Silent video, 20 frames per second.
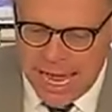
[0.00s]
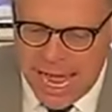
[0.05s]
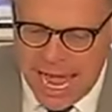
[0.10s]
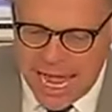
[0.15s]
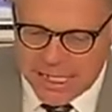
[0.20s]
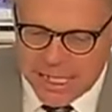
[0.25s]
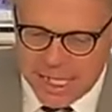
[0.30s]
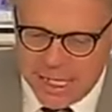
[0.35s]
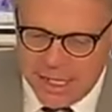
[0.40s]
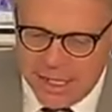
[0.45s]
he
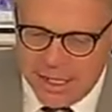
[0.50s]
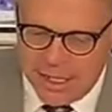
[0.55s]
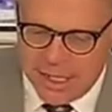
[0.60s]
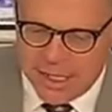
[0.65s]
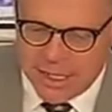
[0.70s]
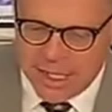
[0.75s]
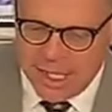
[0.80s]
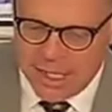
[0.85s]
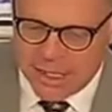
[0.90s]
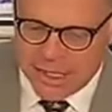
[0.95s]
cast it
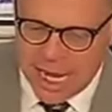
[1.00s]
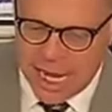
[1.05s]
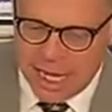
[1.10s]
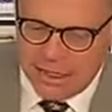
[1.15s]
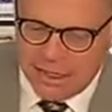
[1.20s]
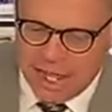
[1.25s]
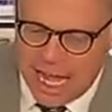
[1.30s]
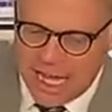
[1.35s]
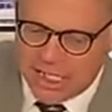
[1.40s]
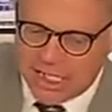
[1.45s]
into the sea,
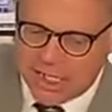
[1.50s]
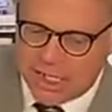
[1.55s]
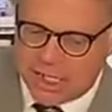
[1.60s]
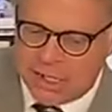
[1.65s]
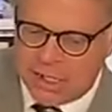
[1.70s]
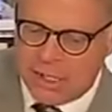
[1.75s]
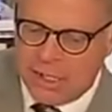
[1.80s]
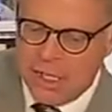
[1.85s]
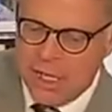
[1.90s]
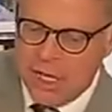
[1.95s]
saying,
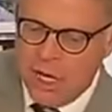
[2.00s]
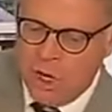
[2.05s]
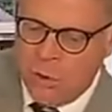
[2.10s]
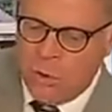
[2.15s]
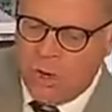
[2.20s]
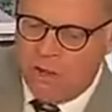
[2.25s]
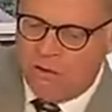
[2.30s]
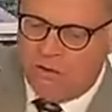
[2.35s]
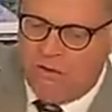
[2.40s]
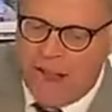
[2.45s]
thus
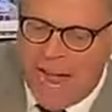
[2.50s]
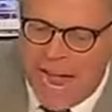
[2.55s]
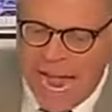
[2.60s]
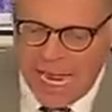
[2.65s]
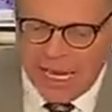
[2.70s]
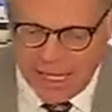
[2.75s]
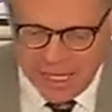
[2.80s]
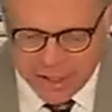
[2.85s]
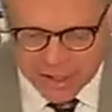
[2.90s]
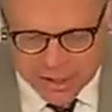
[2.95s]
with
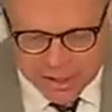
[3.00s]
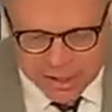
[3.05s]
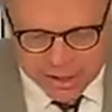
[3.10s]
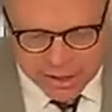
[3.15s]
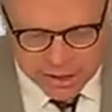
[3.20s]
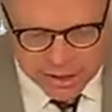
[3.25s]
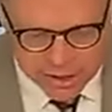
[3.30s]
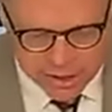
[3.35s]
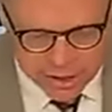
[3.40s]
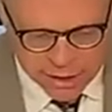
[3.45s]

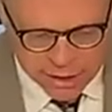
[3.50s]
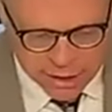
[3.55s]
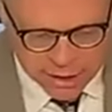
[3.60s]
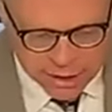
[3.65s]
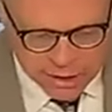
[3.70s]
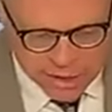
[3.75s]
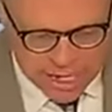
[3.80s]
violence